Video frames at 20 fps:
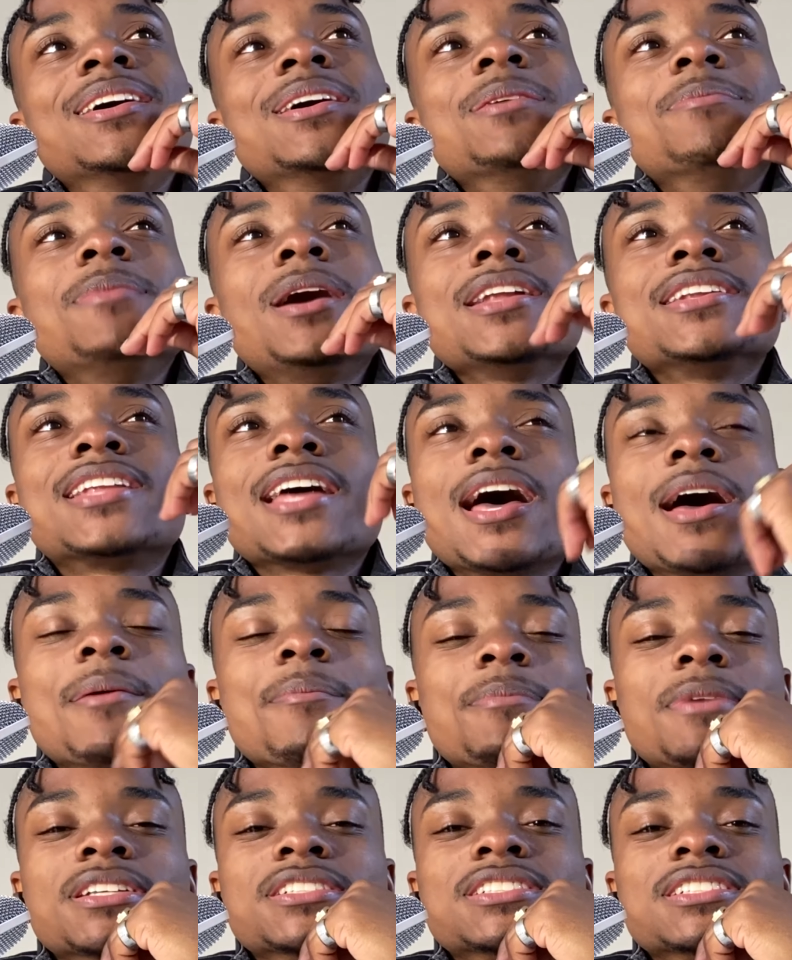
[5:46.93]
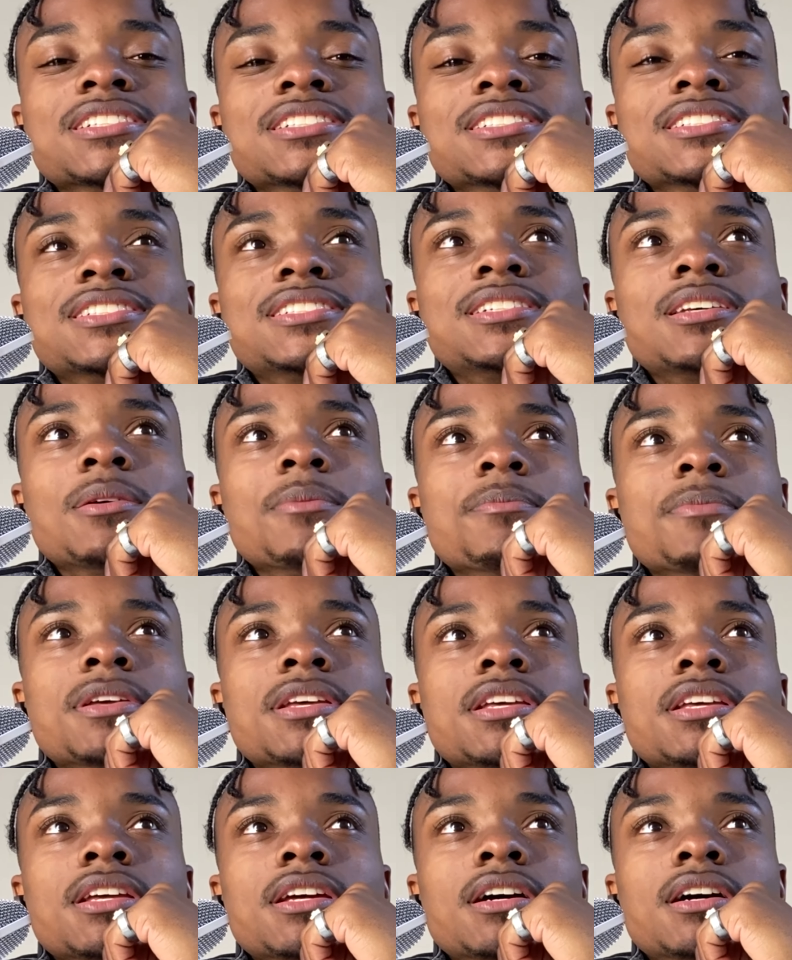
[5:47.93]
my dad mentioned to
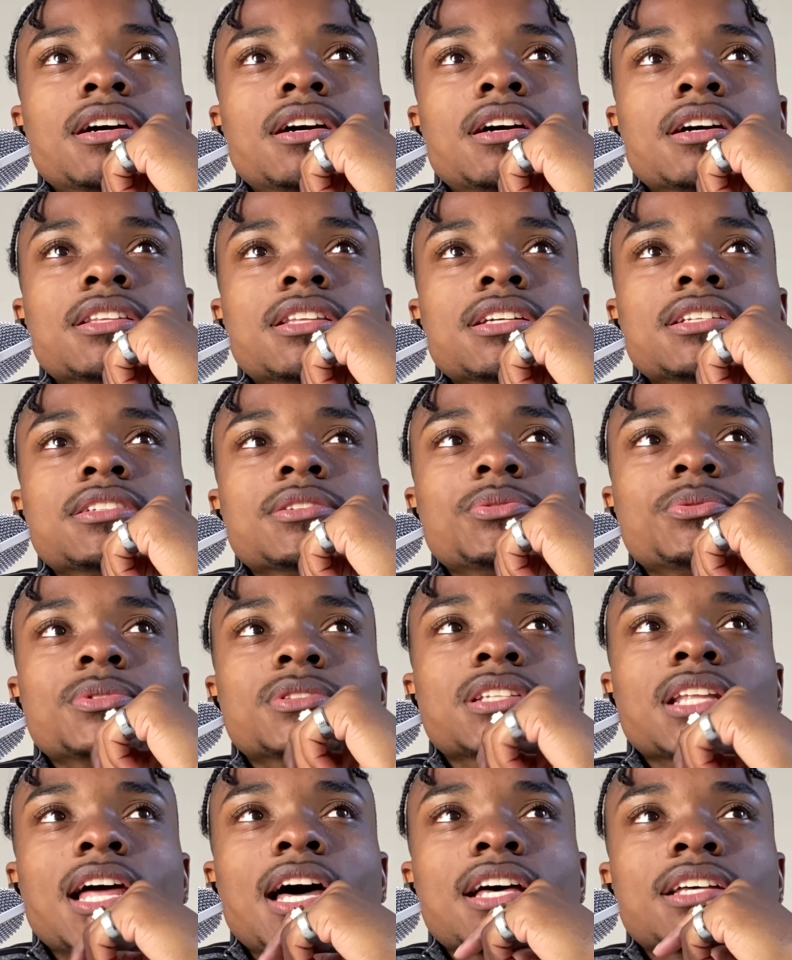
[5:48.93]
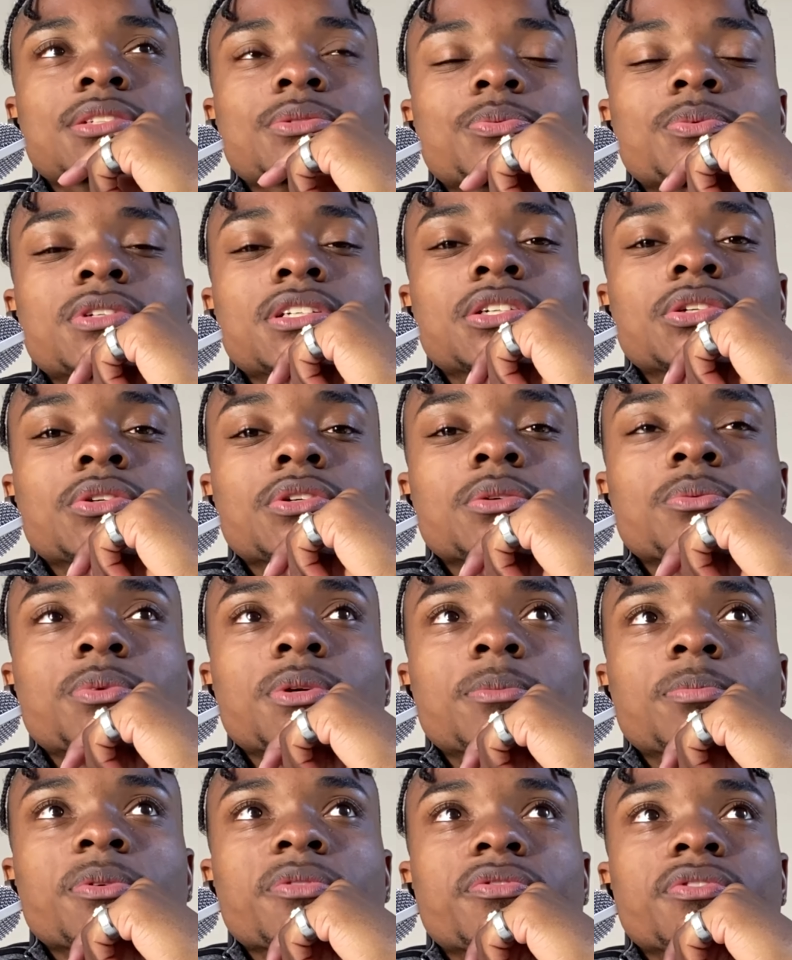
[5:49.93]
me, uh, I think this was last week or the
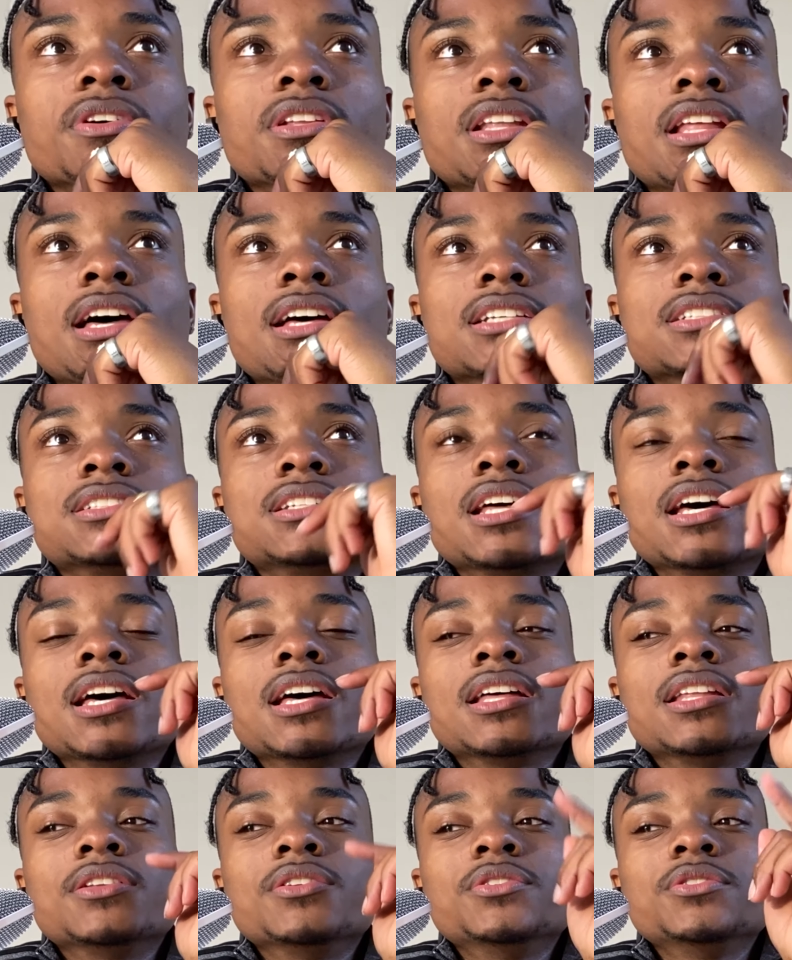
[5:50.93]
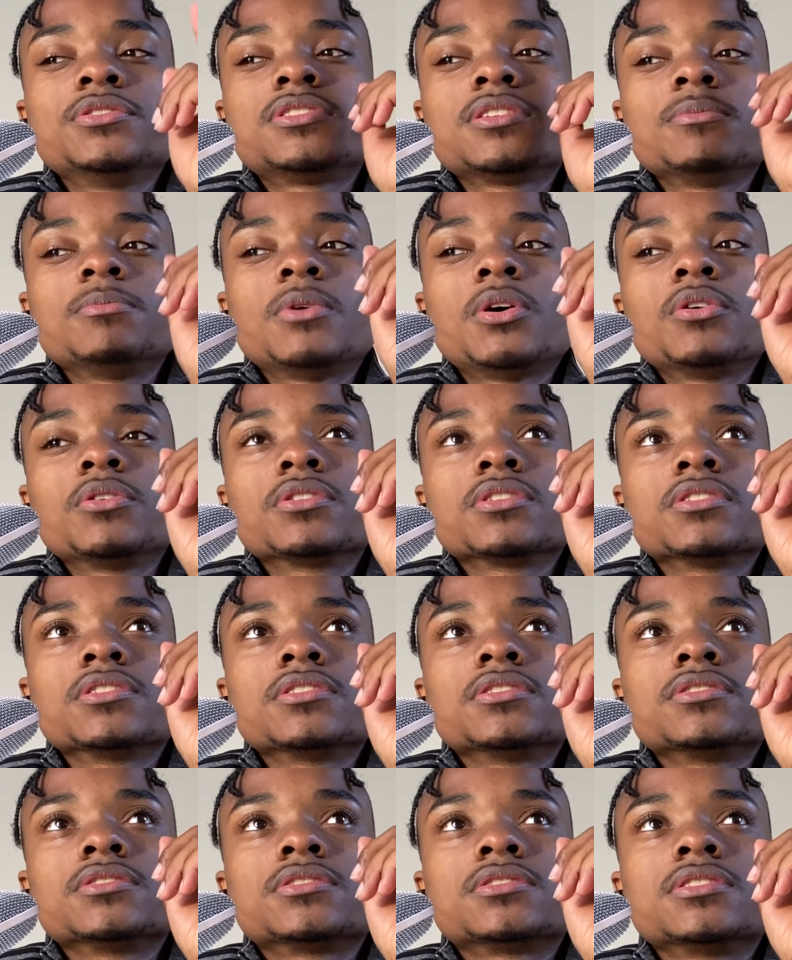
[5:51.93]
week before last, that Lucid
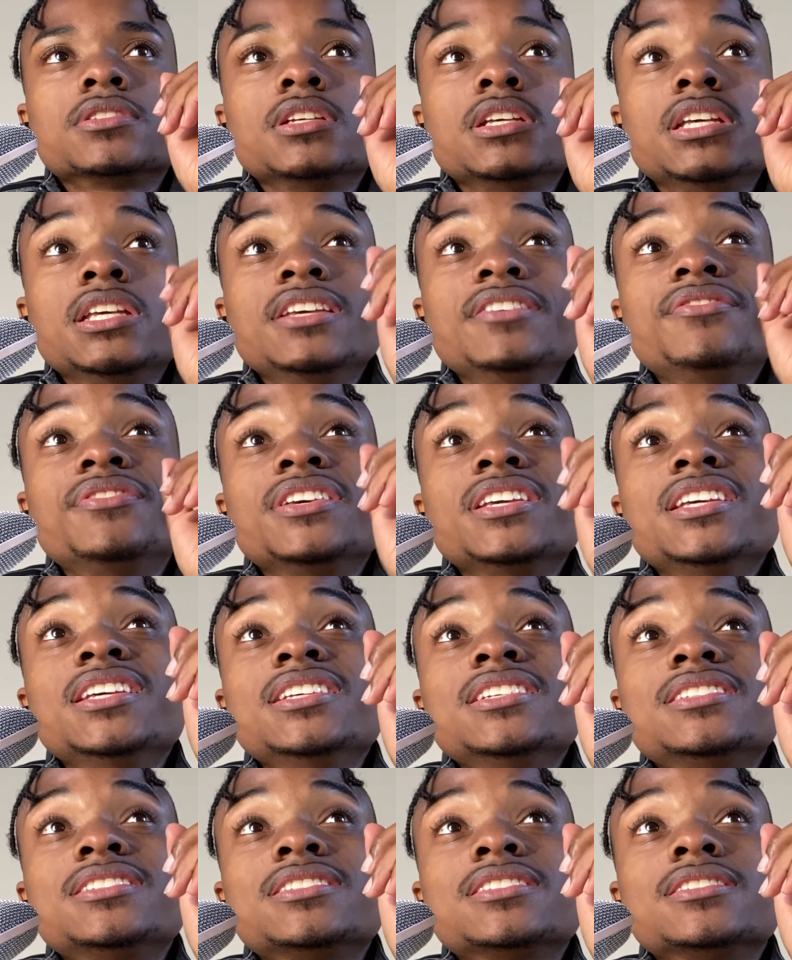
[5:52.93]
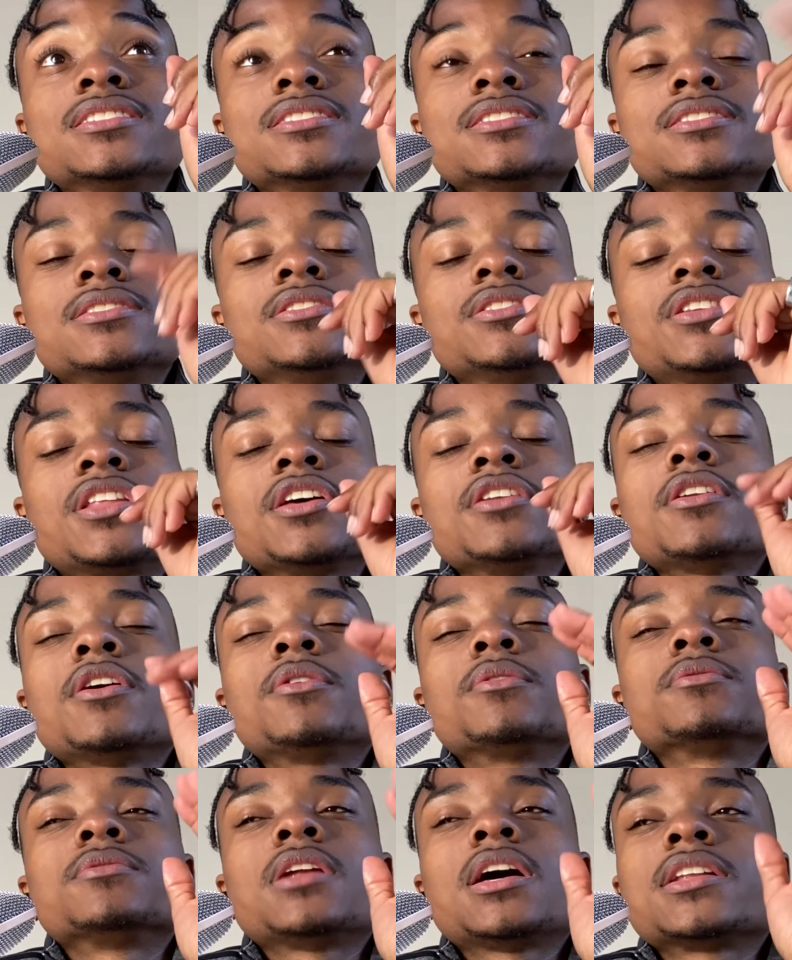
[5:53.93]
Motors EVs, that
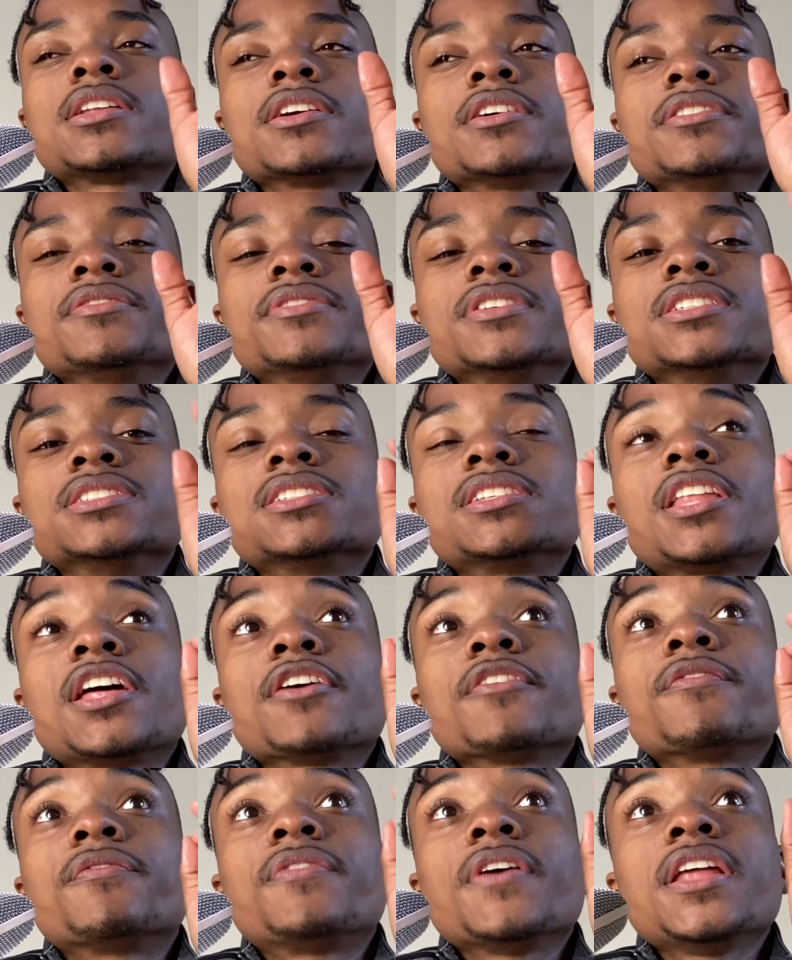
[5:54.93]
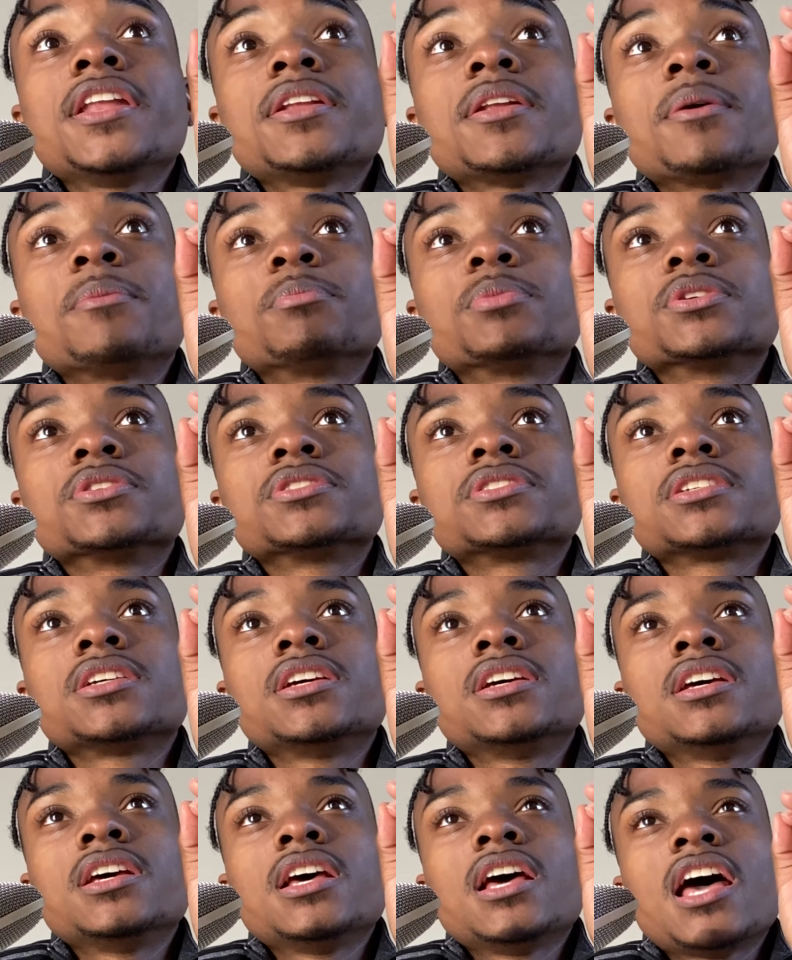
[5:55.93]
no, not their EVs, their VIN numbers
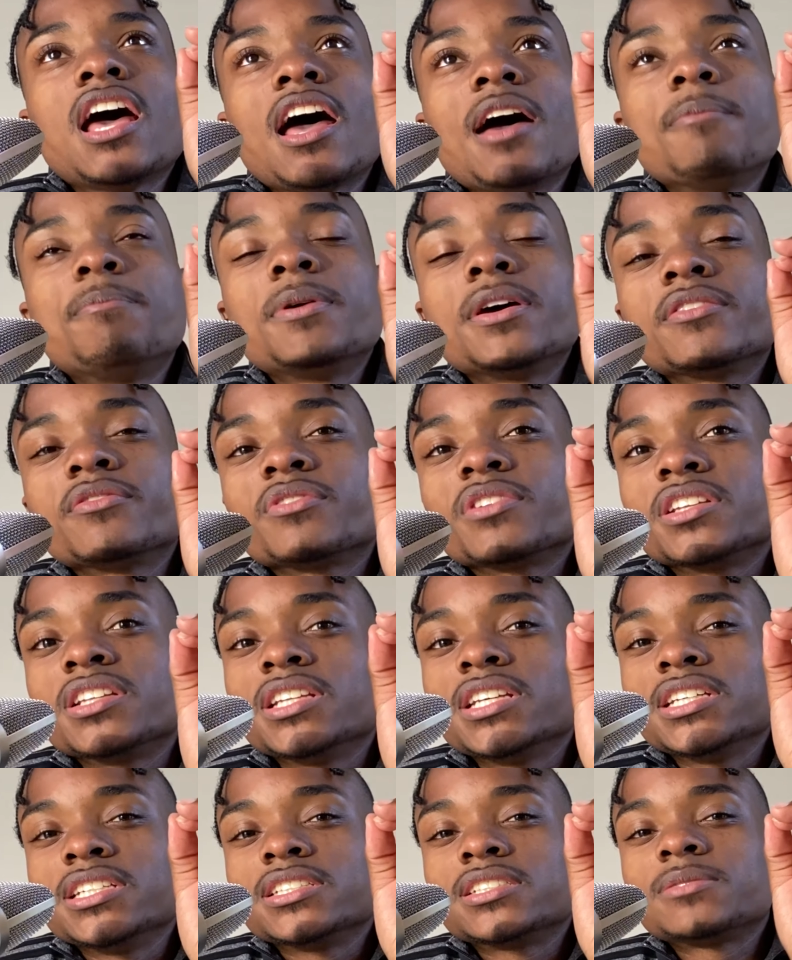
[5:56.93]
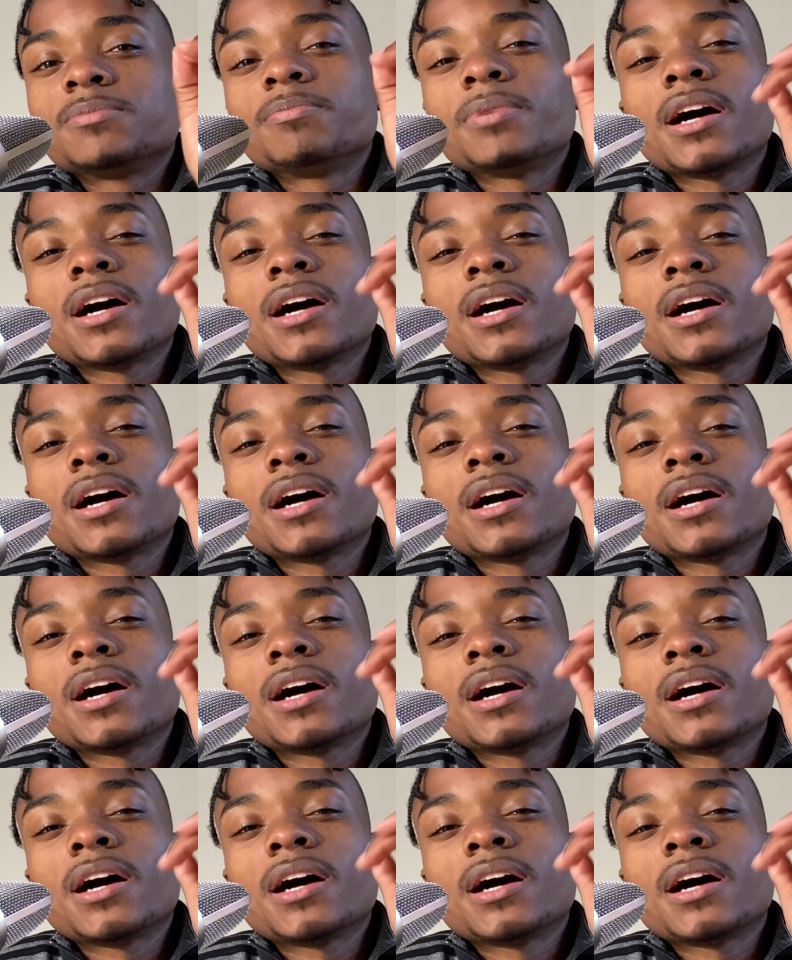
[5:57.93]
have been released.